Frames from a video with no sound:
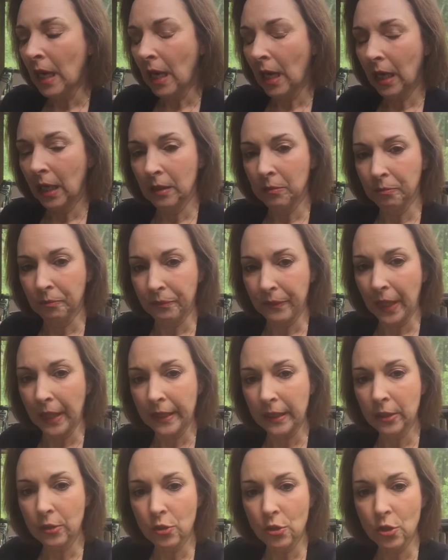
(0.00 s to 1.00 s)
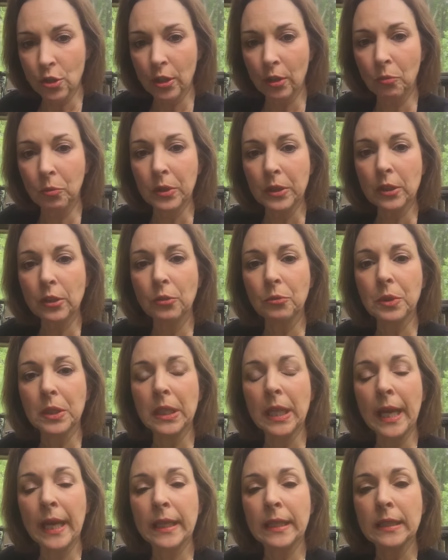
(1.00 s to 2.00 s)
um, I can share with you,
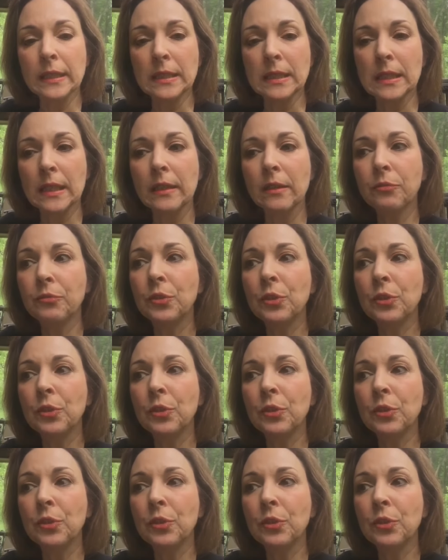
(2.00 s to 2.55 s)
and that is if